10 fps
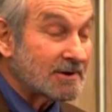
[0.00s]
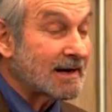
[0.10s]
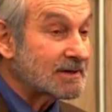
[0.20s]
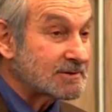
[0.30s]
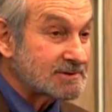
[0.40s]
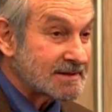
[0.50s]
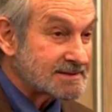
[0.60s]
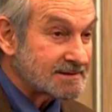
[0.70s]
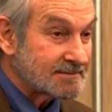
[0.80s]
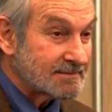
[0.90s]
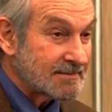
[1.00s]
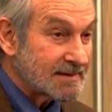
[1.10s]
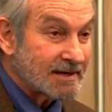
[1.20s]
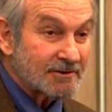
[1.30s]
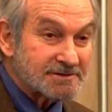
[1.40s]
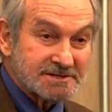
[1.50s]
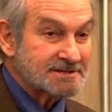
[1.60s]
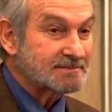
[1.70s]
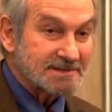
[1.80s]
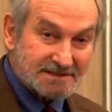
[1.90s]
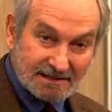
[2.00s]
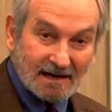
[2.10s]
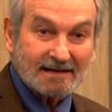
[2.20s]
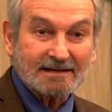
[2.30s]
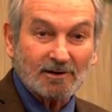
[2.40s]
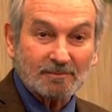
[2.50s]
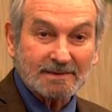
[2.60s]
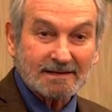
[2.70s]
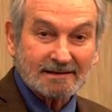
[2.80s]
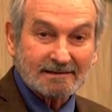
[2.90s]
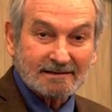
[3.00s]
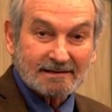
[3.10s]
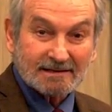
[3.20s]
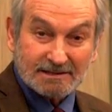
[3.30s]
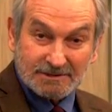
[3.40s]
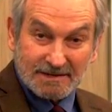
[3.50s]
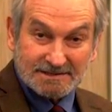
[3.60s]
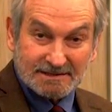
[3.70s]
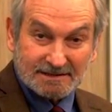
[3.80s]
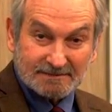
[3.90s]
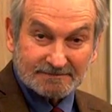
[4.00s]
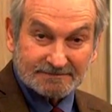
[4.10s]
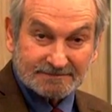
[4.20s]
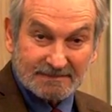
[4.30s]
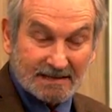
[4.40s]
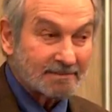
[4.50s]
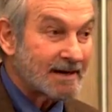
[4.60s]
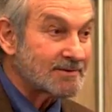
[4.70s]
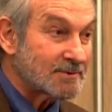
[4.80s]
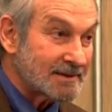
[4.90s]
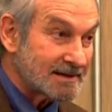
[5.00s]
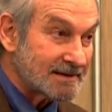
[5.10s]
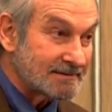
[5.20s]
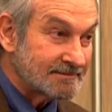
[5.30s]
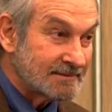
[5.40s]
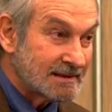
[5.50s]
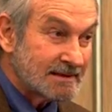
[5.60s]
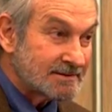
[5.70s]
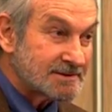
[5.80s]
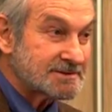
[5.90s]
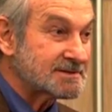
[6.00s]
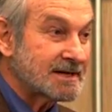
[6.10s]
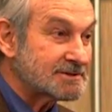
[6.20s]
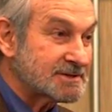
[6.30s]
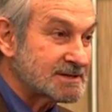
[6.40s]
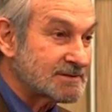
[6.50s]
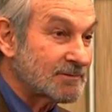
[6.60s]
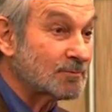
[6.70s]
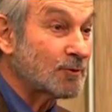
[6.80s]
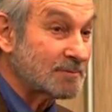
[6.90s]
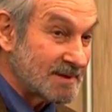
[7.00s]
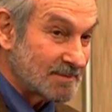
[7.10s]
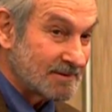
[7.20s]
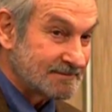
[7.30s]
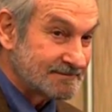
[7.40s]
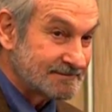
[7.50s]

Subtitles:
know how to address them. The health system does not help me in addressing them. And by the way, this is not just for poor people.